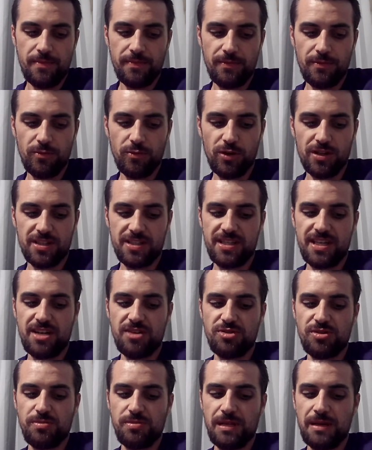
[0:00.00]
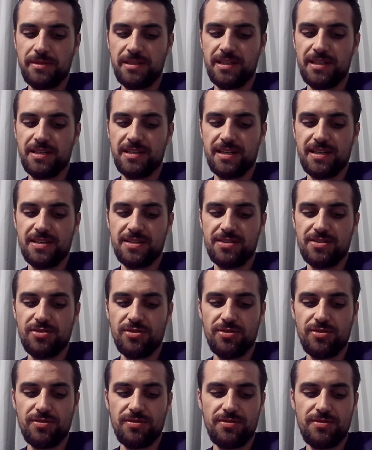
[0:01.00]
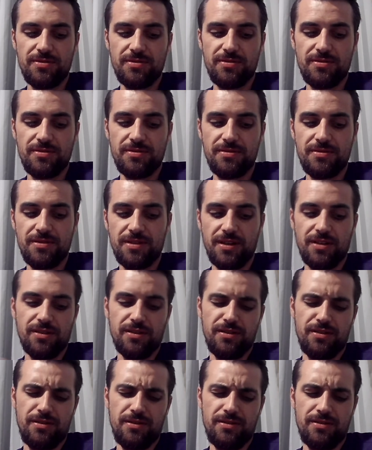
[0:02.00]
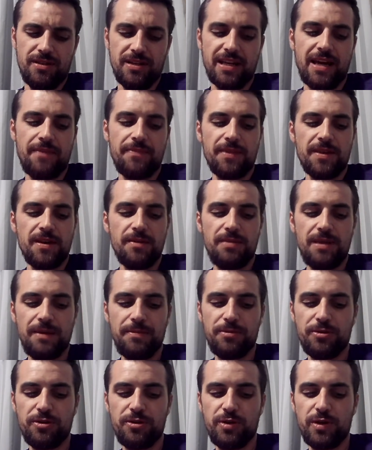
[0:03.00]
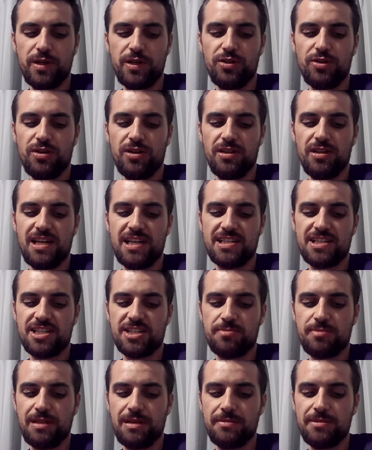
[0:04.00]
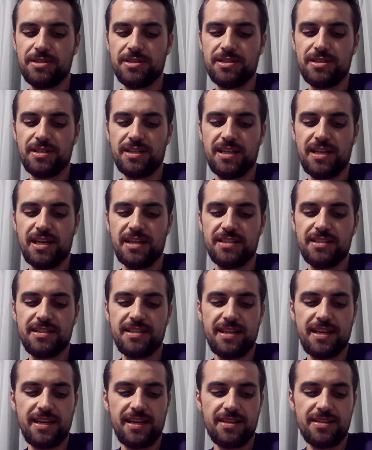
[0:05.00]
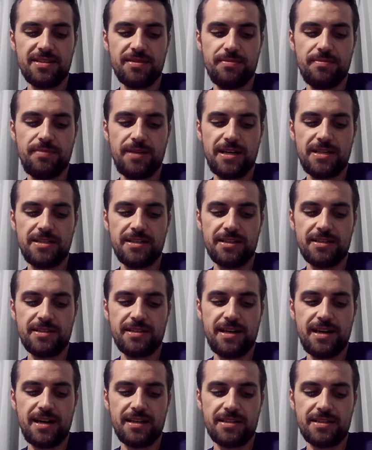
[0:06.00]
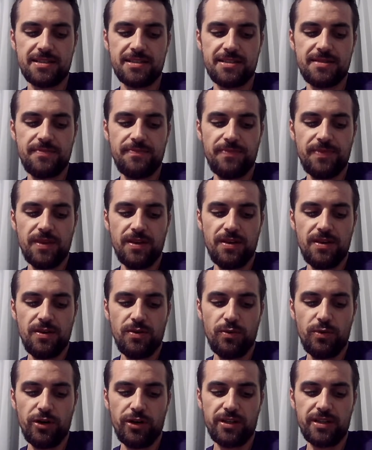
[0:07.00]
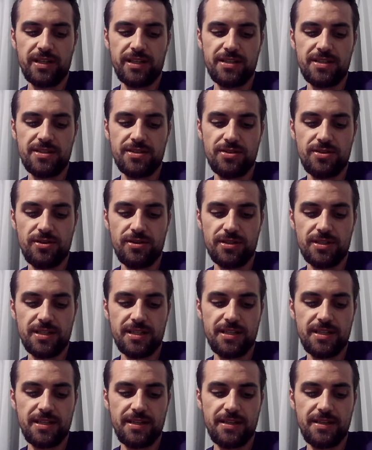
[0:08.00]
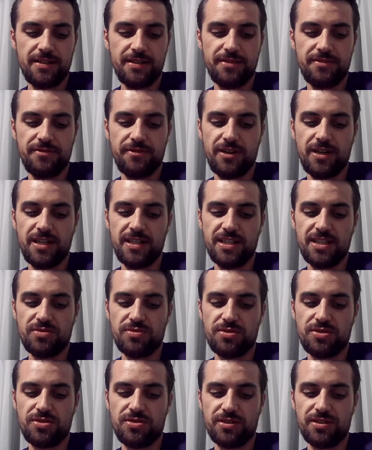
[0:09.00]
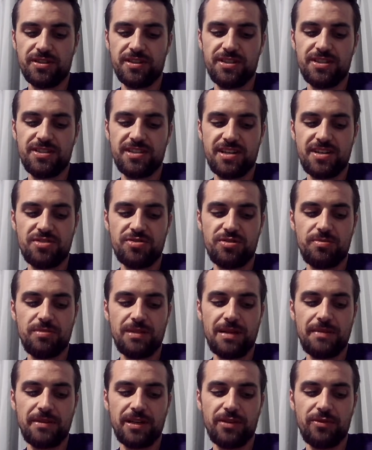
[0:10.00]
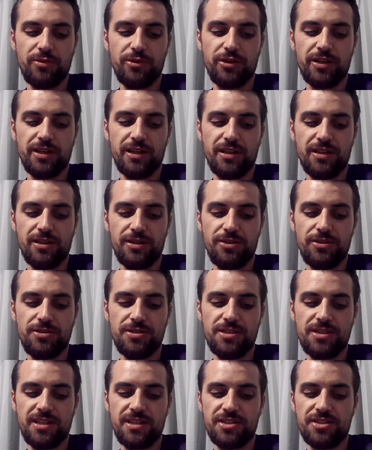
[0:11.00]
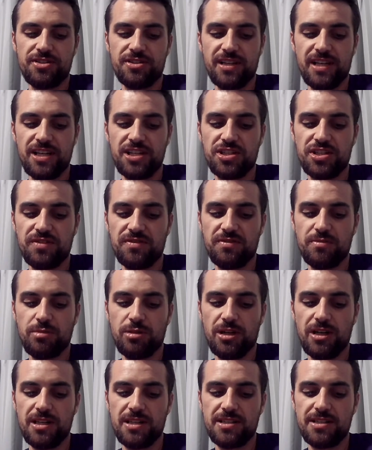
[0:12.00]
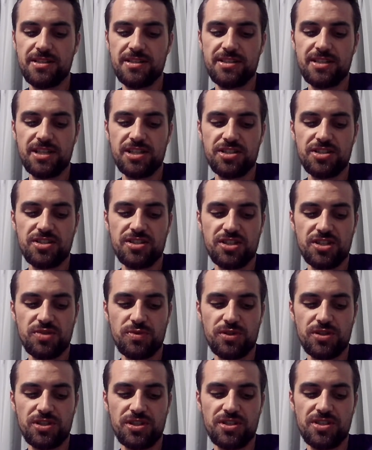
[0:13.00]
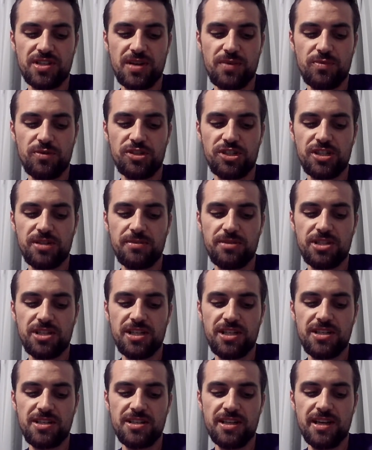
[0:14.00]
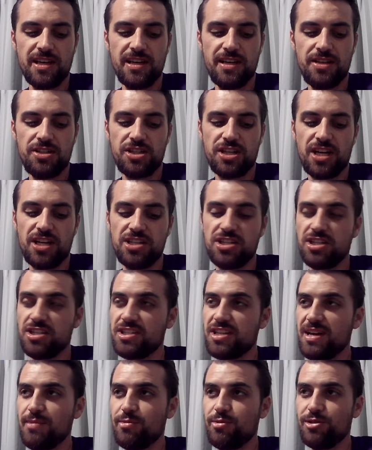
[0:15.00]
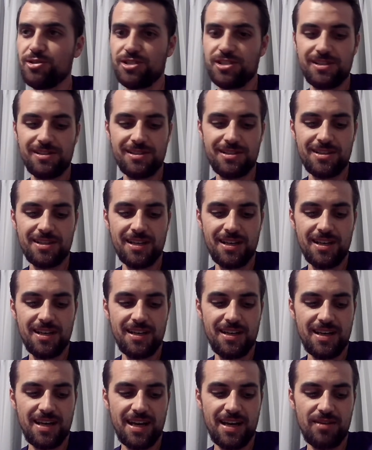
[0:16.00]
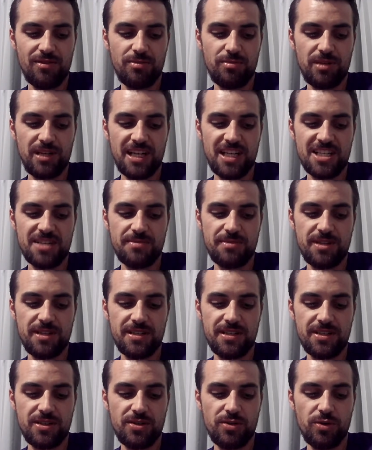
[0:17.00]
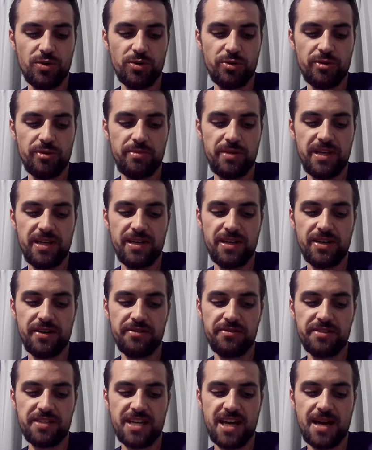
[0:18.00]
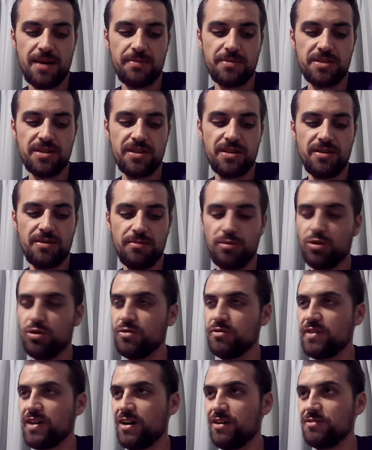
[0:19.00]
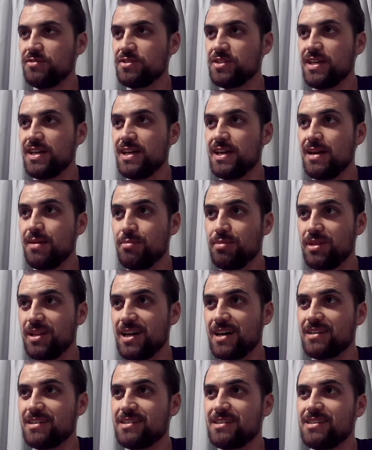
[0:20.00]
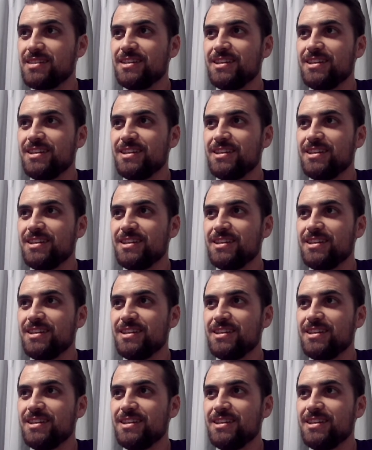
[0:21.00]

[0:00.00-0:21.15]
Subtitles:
What sanitary plumbing does not include? Okay, people who are not licensed plumbers can undertake some basic tasks. Work that is not defined as restricted sanitary plumbing. Work includes the installation of appliances such as dishwashers and washing machines, changing tap washers, and replacement or repair of taps, ball valves, and plugs.